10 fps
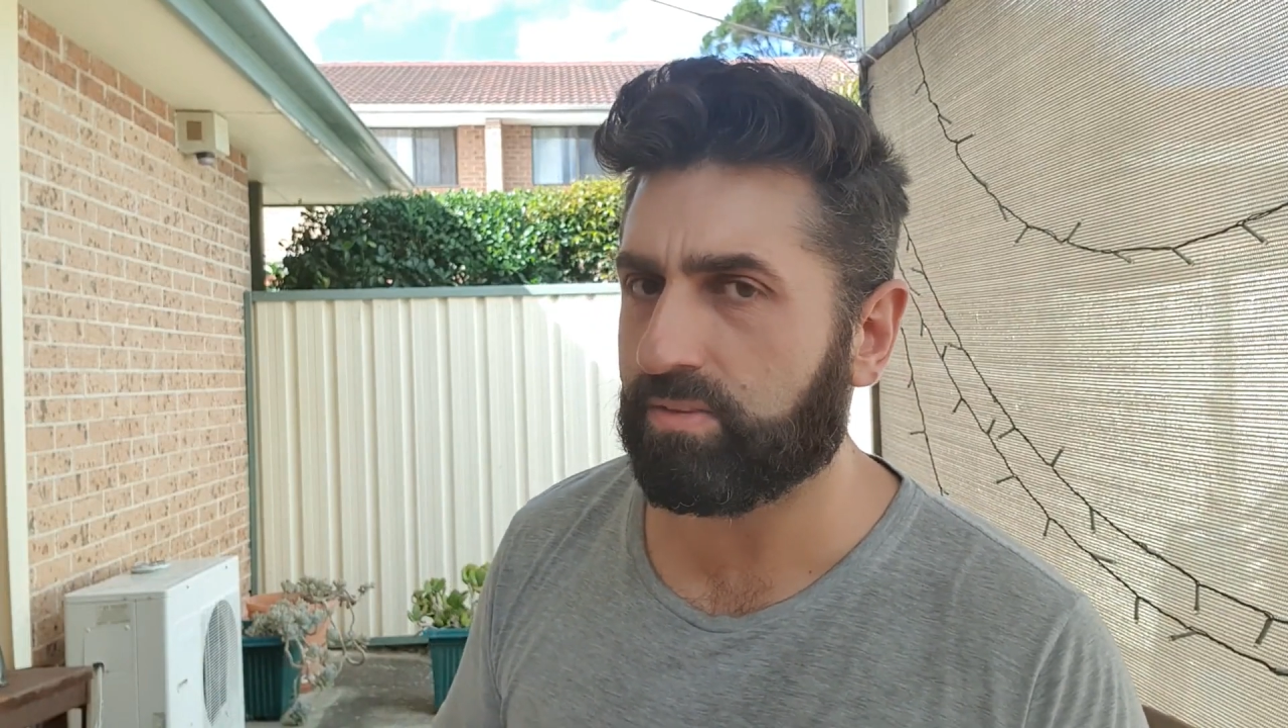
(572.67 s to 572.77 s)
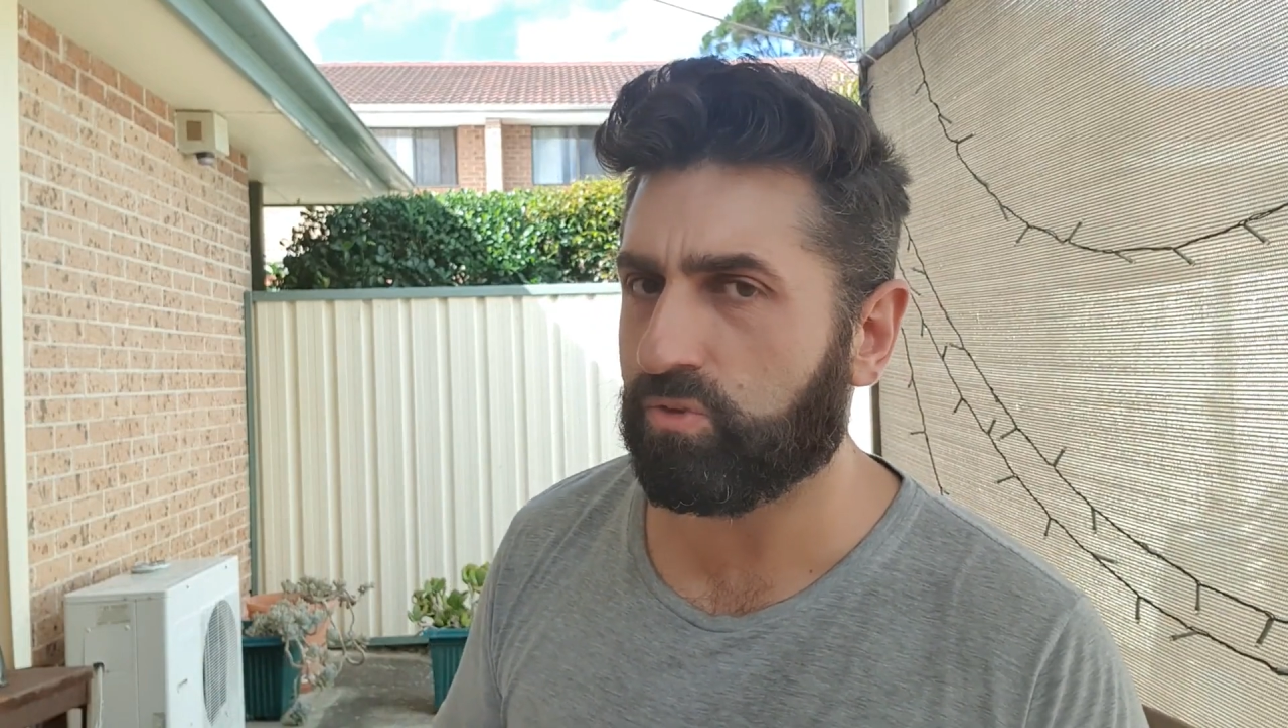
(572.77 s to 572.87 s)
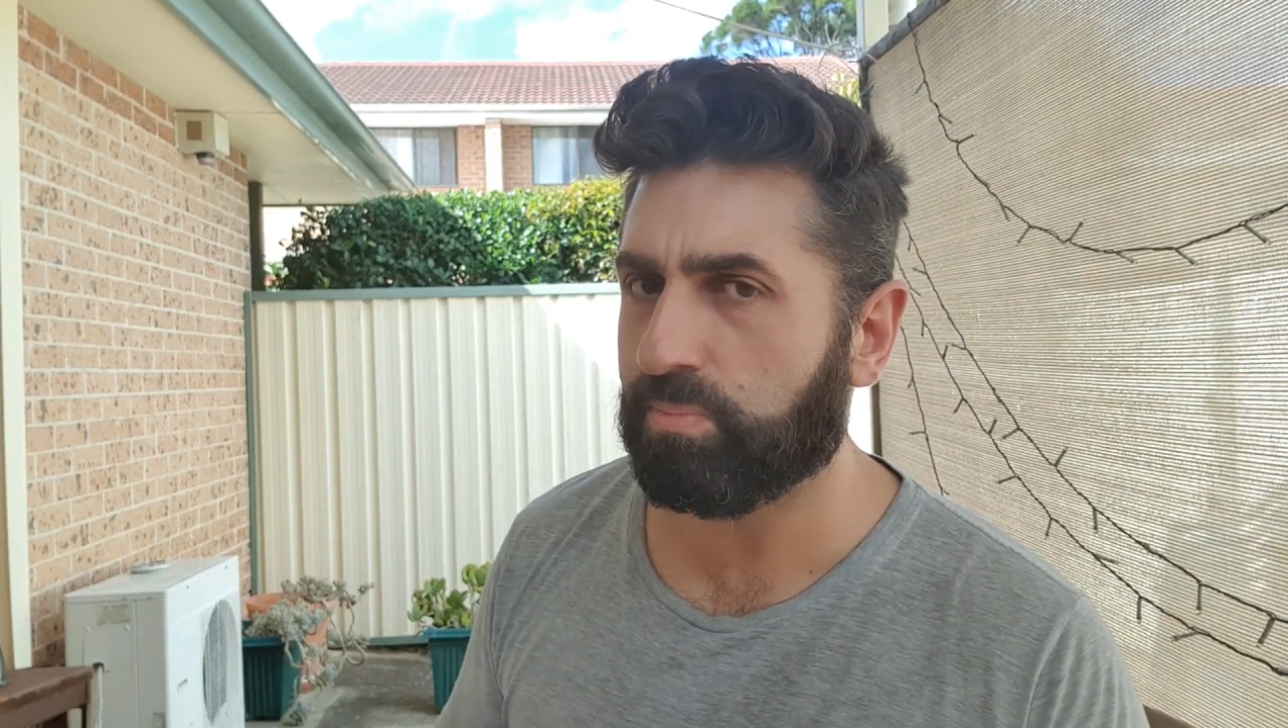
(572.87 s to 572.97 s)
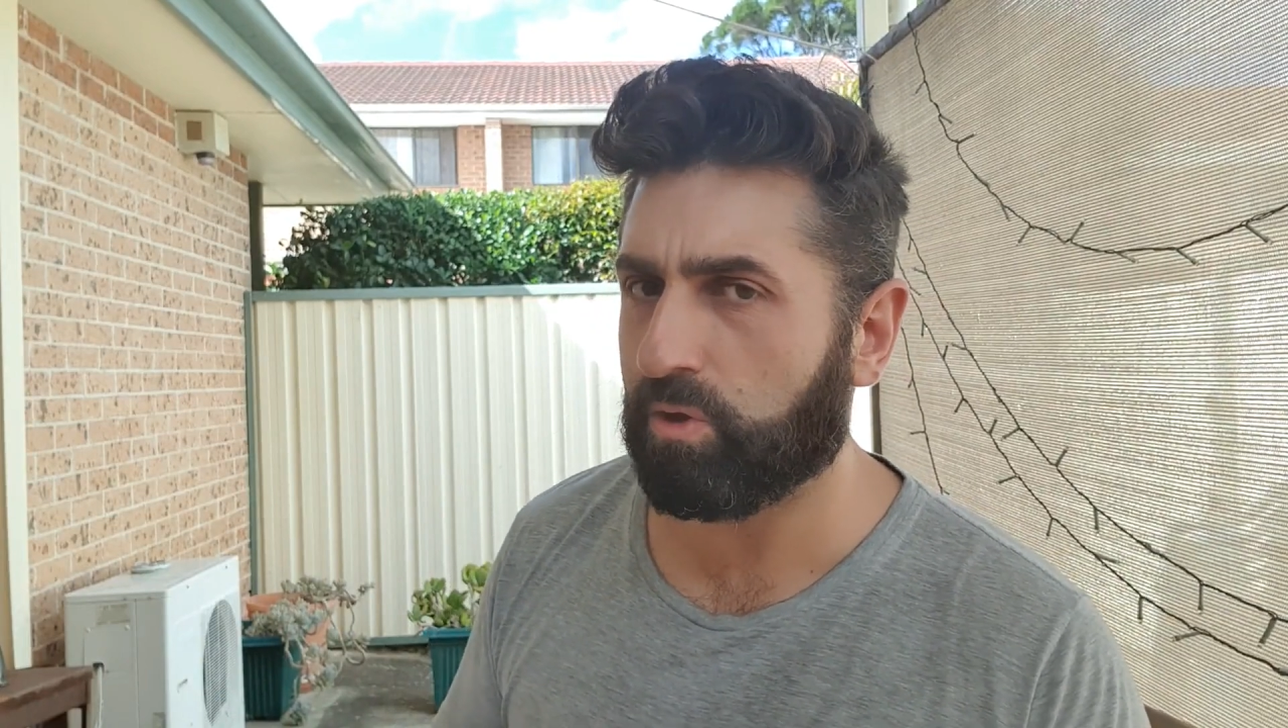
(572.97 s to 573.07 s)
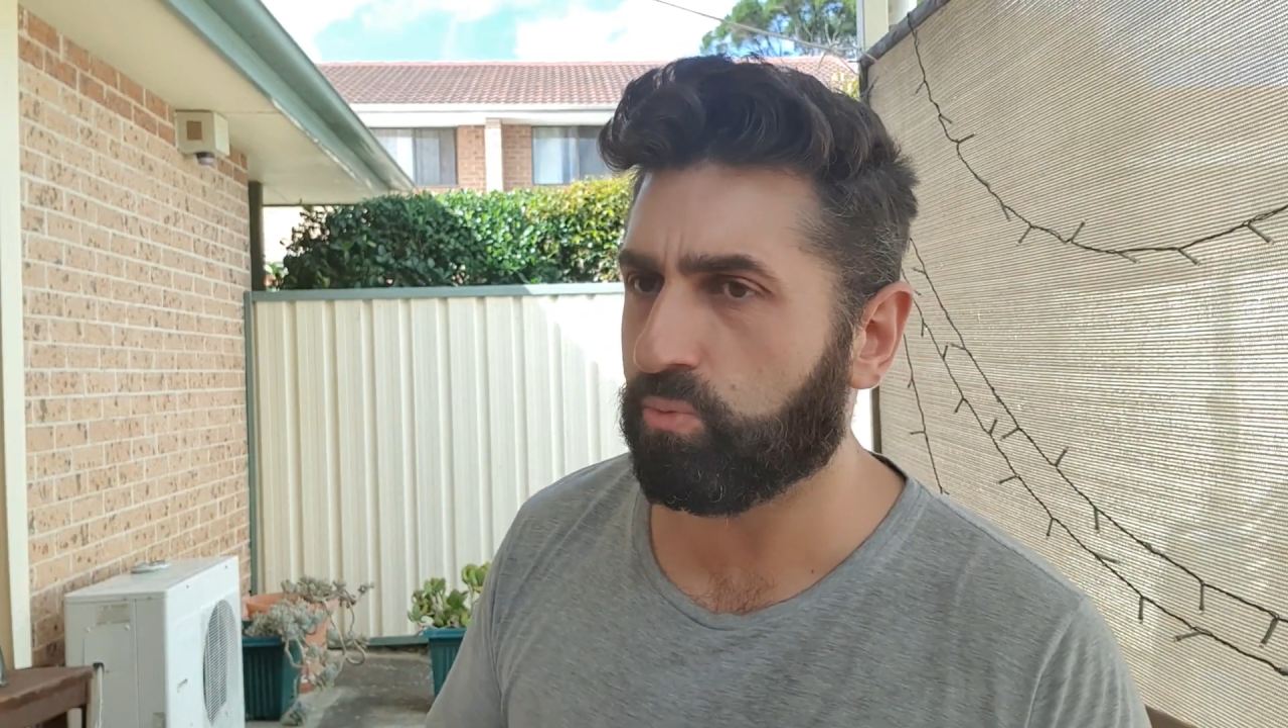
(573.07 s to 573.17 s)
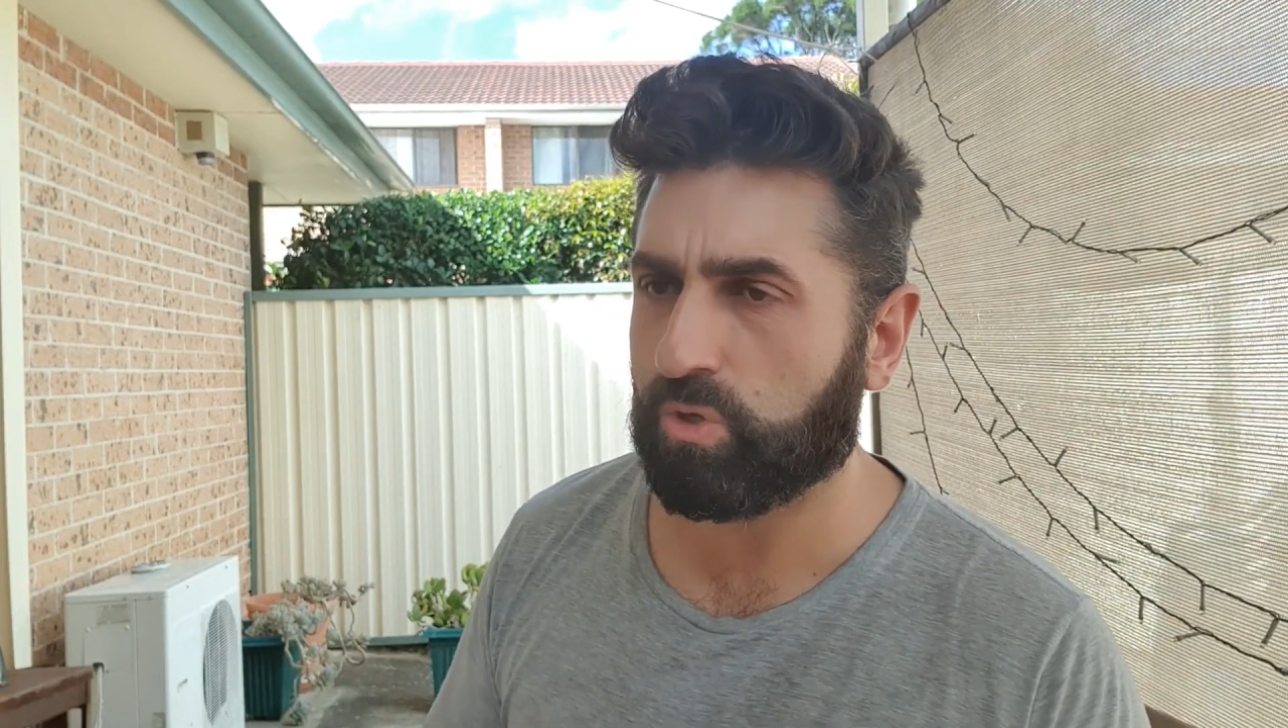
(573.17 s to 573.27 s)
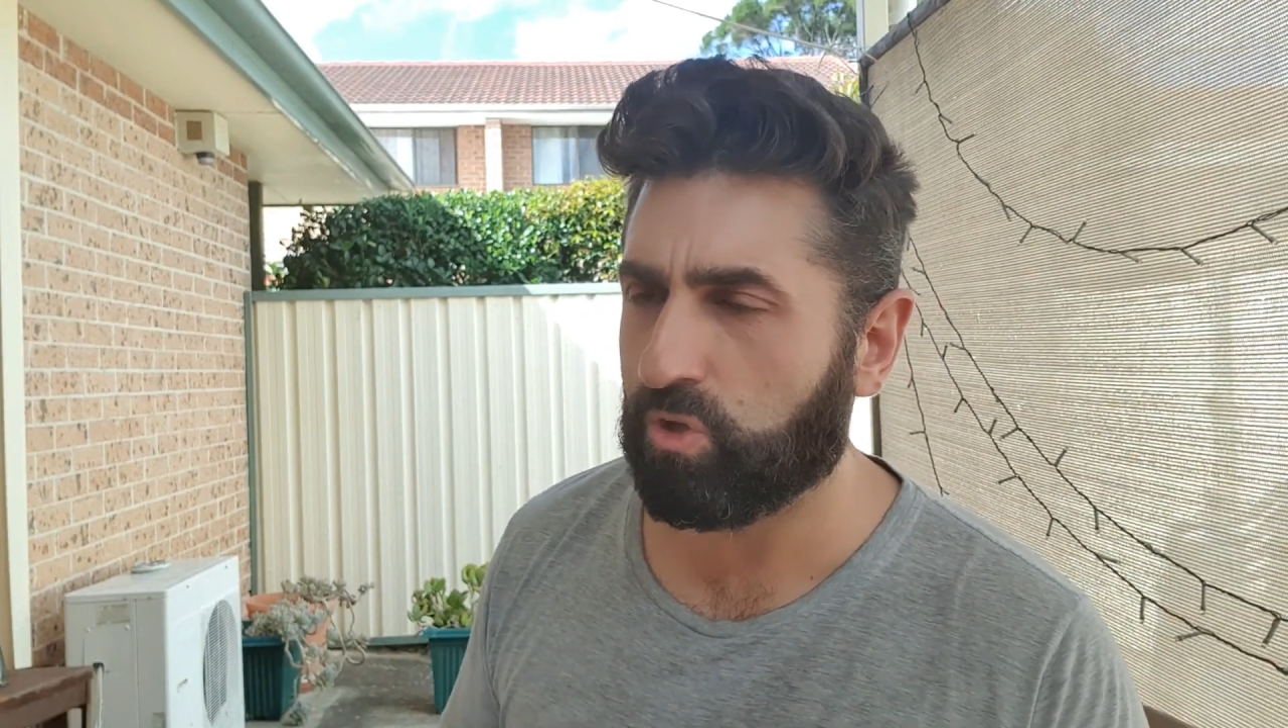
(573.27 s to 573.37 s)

you both weren't